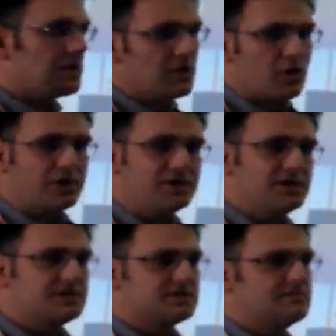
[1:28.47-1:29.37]

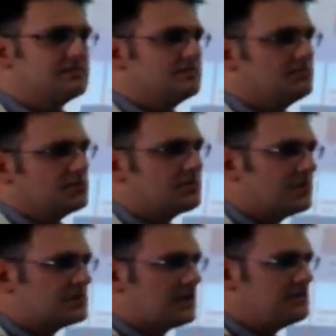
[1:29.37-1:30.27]
priorities. Most of
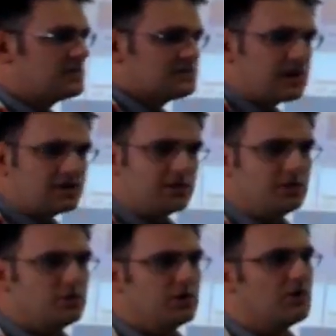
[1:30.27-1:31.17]
the time is a static
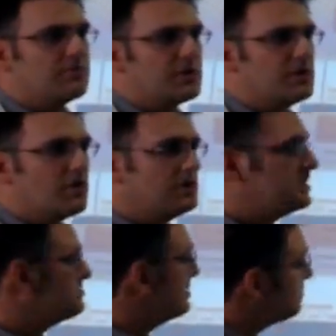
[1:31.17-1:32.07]
tuning of
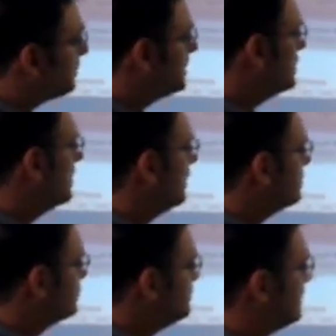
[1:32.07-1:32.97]
priorities, but potentially it can
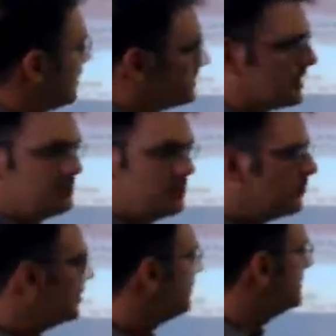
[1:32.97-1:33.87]
also be a runtime
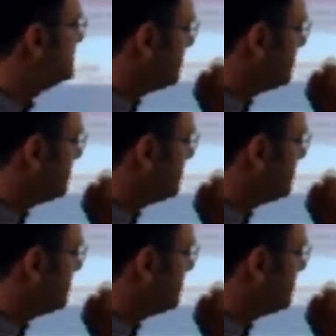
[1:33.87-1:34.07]
tuning of these